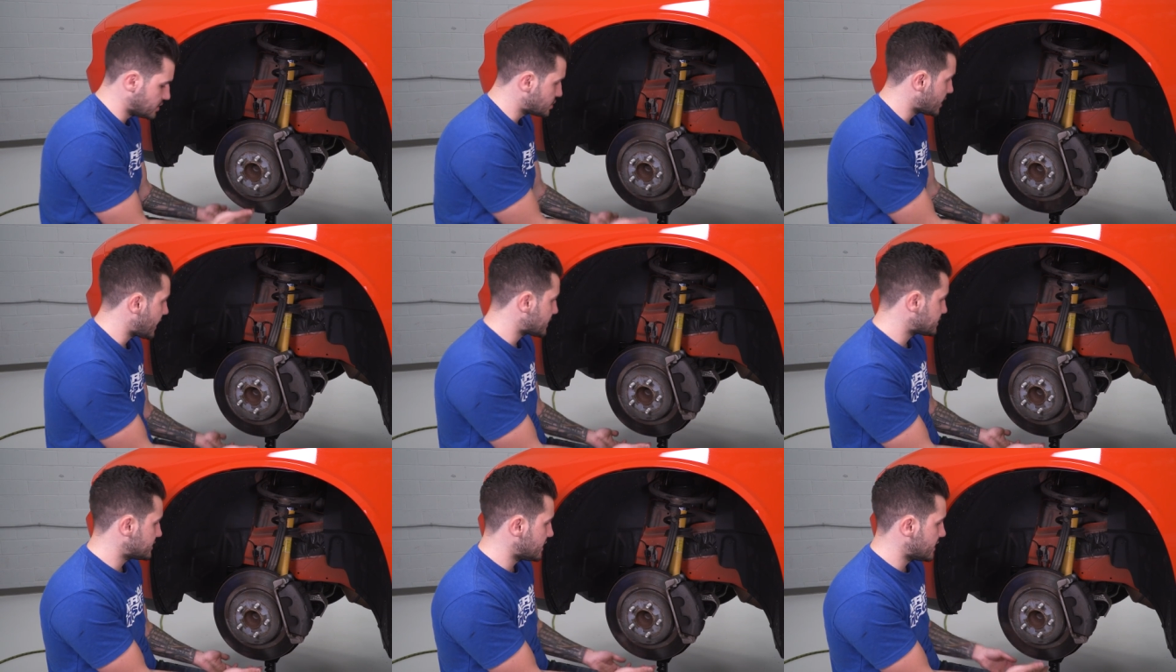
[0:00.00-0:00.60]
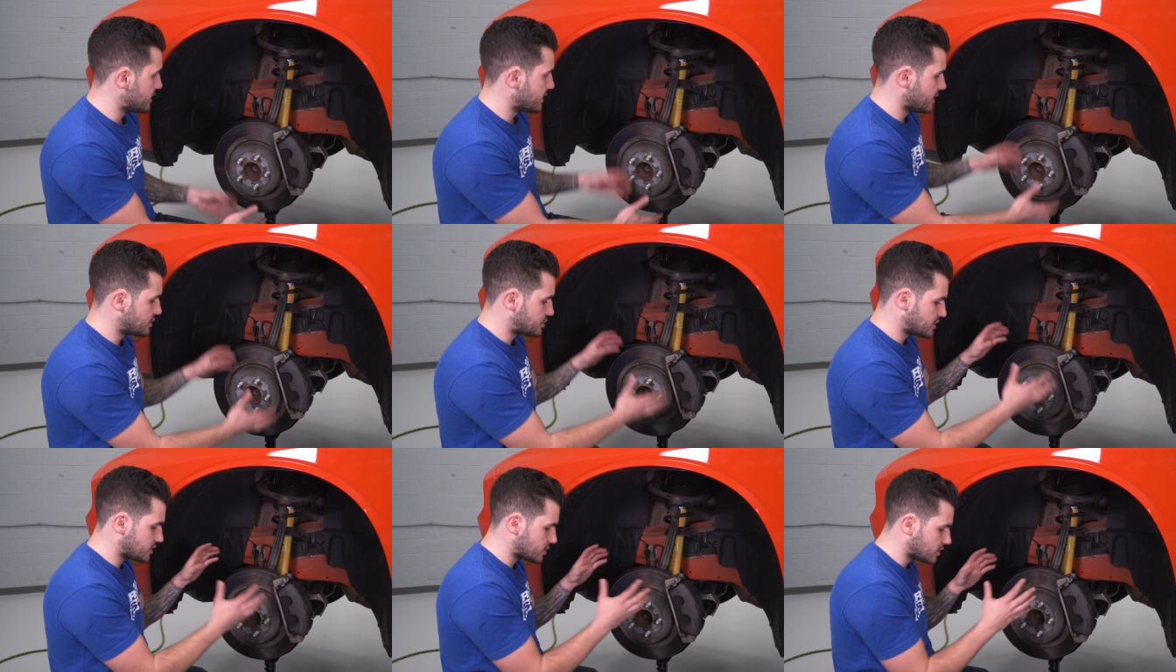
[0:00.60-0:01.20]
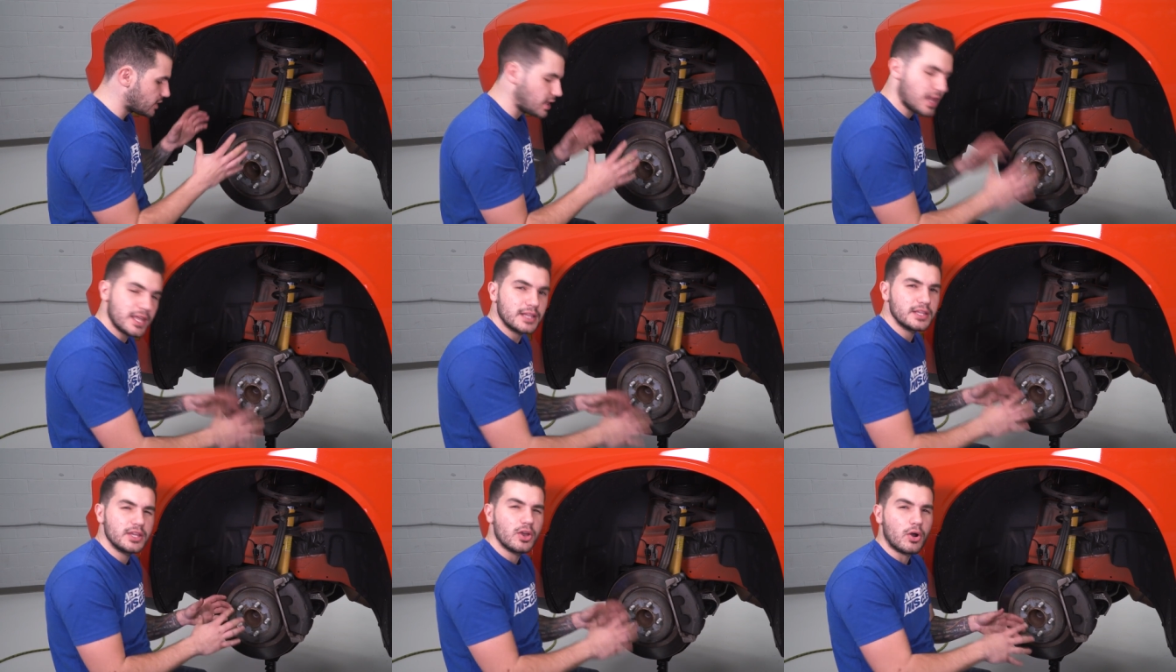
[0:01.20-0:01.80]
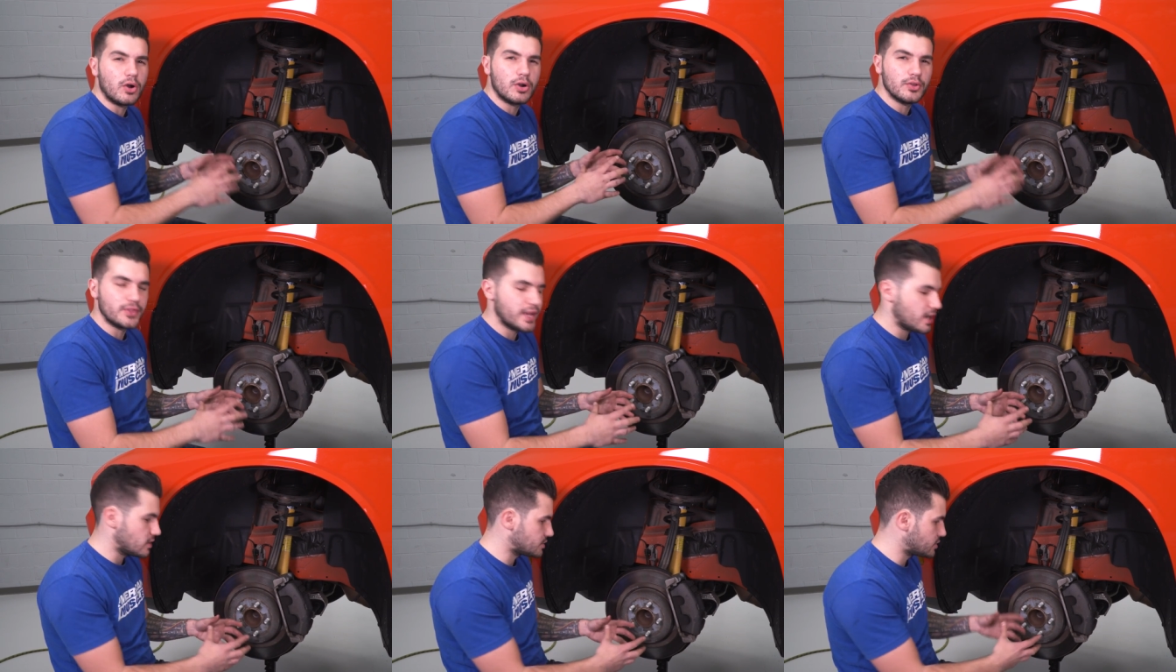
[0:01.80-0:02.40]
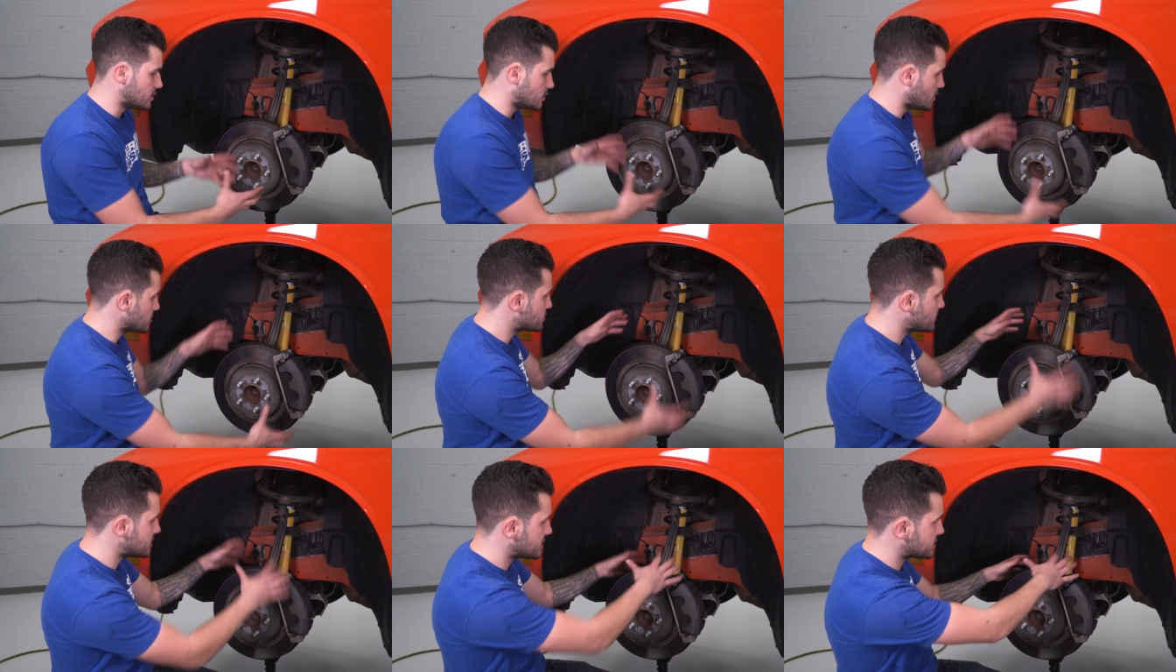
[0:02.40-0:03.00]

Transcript: jack stand, it's just lightly on there so that once we